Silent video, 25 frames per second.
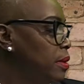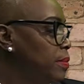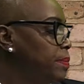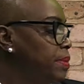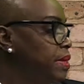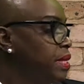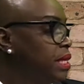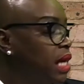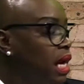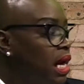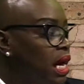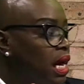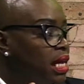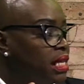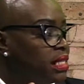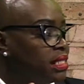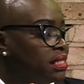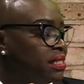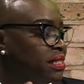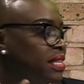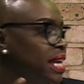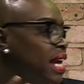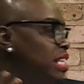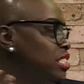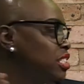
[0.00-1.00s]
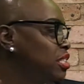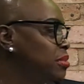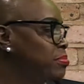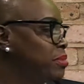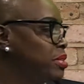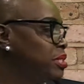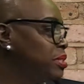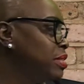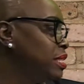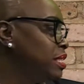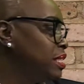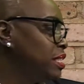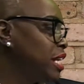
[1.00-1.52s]
because not so
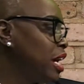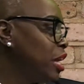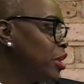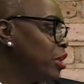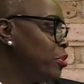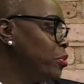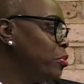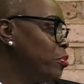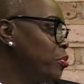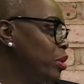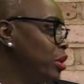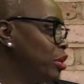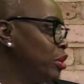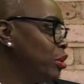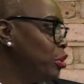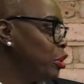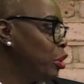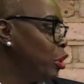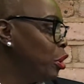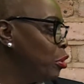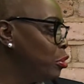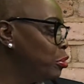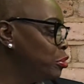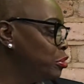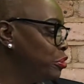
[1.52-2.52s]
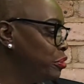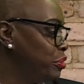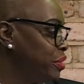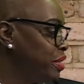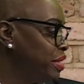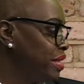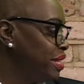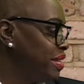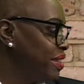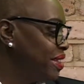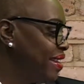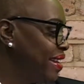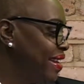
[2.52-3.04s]
much because I didn't want to look old or
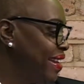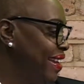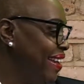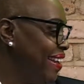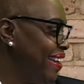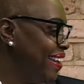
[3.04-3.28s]
anything.